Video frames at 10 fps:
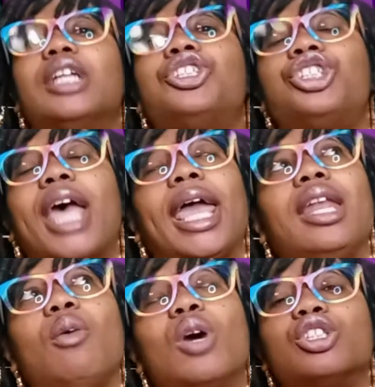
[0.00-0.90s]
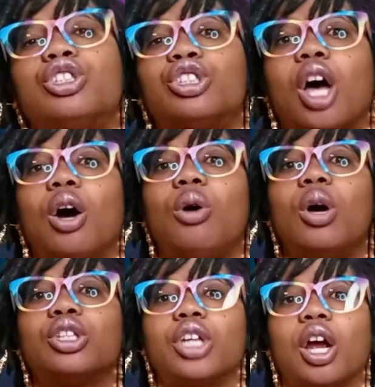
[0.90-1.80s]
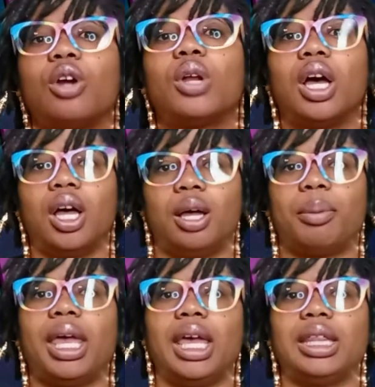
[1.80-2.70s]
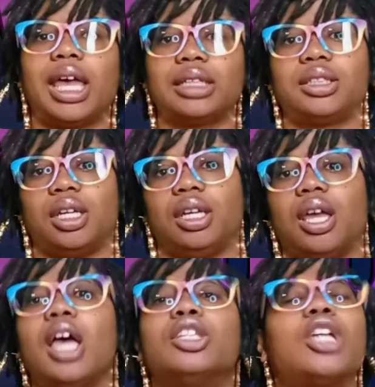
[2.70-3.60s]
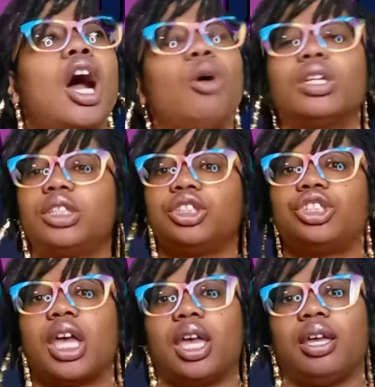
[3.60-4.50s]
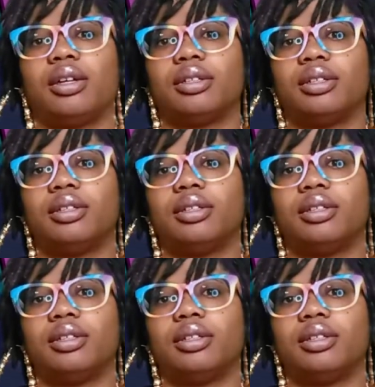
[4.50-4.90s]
Shayna was so turned up in that scene, talking to Shane.